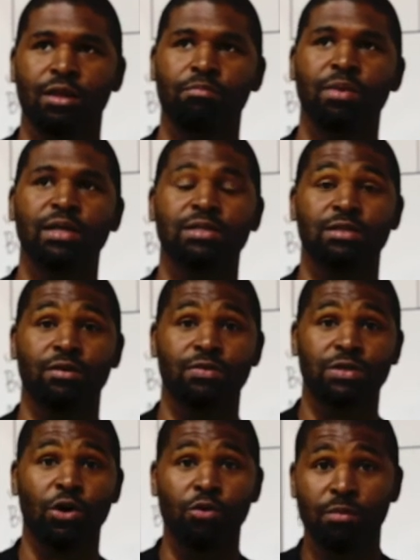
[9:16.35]
midst
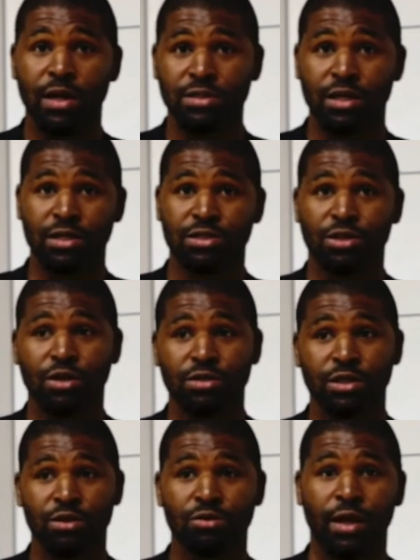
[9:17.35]
of so much
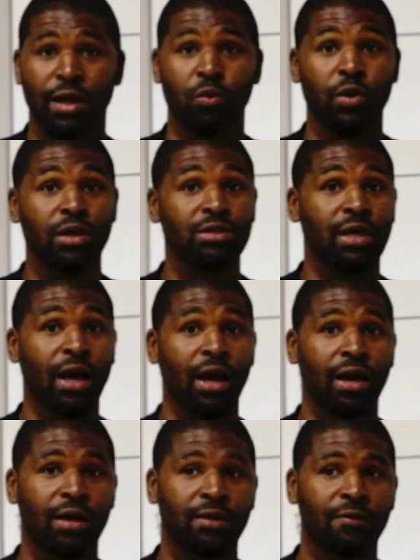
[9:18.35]
uncertainty, you like, where's
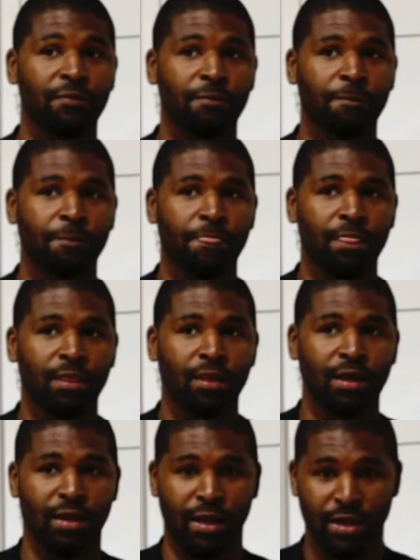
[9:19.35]
God?
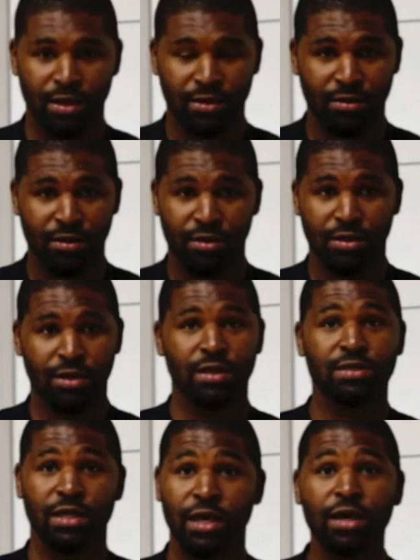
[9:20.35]
And like,
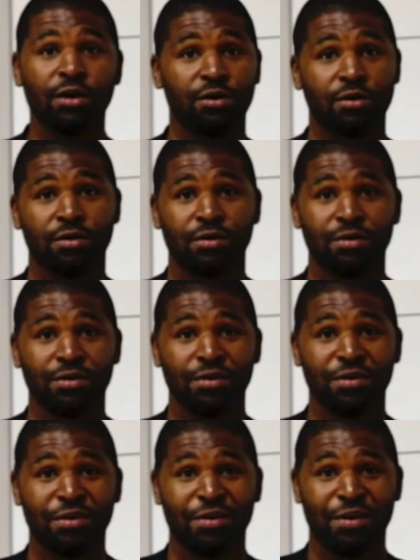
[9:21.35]
he's here,
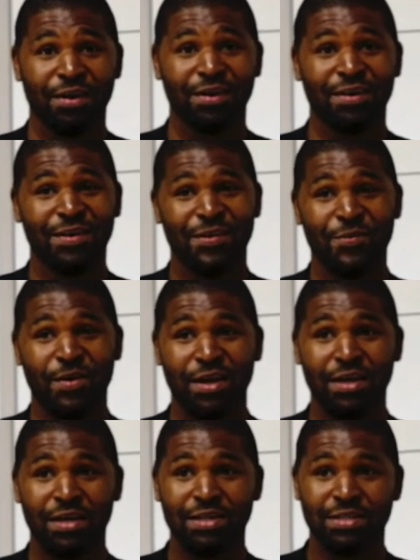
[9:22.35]

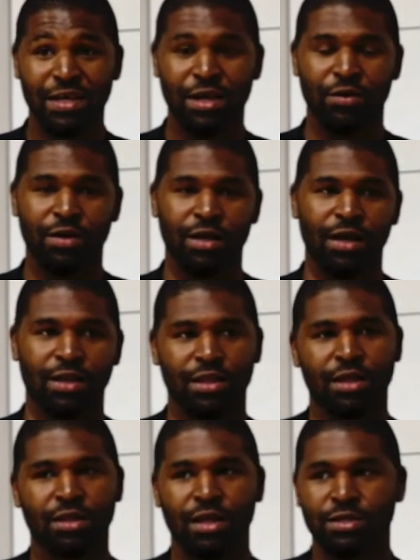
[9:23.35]
right? He's here. And I
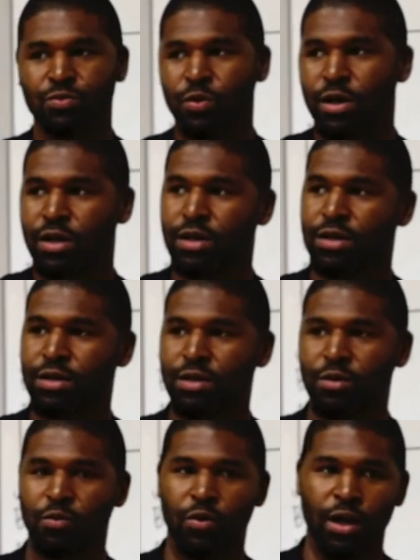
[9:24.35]
think that's what
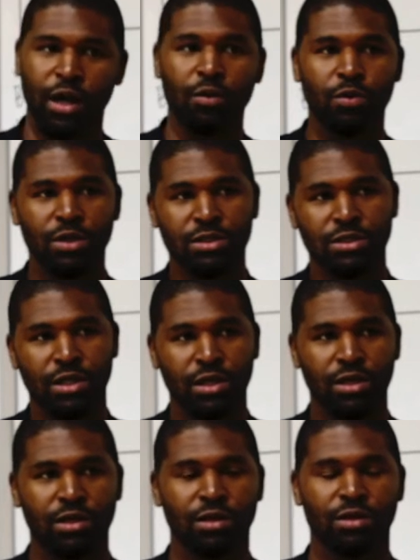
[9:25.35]
we're able to
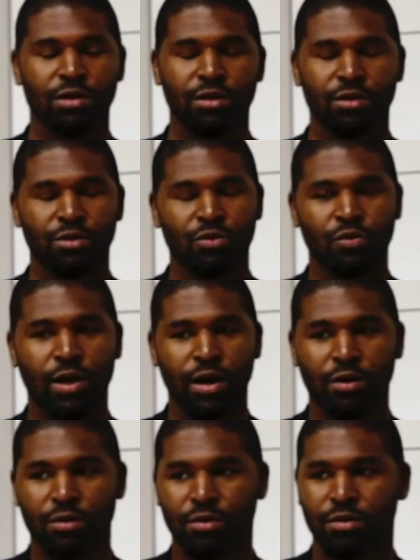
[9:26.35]
see
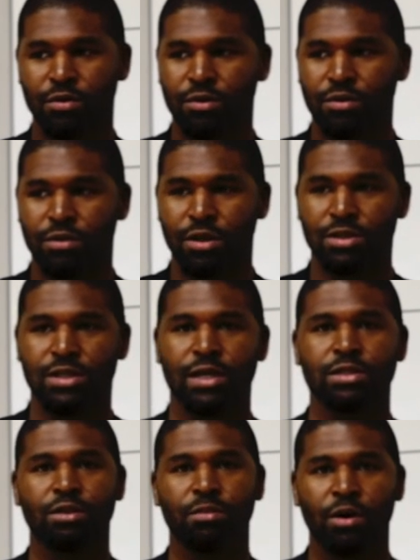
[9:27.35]
throughout the
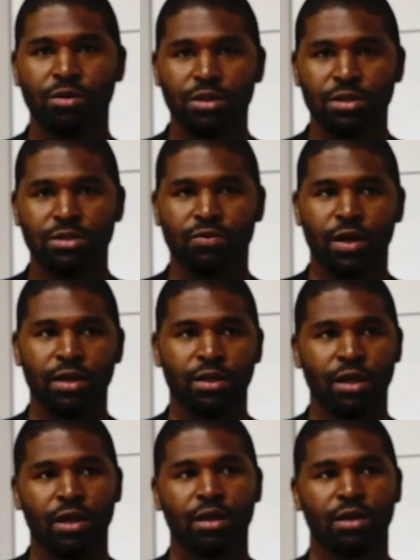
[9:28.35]
testimonies,
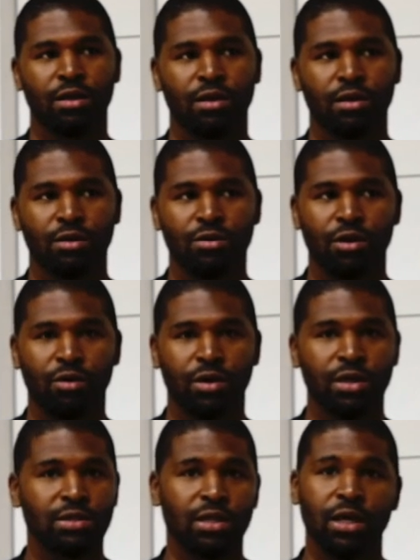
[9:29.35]
right? That, you know,
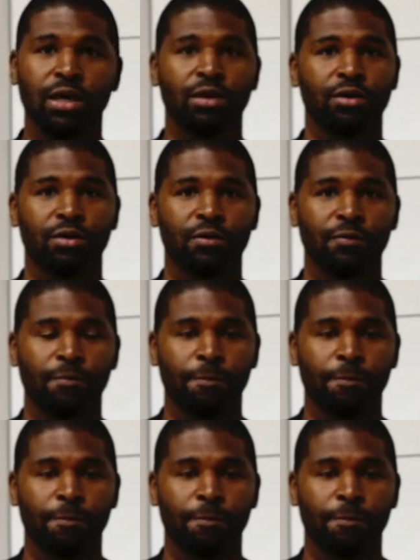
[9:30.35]
he's here.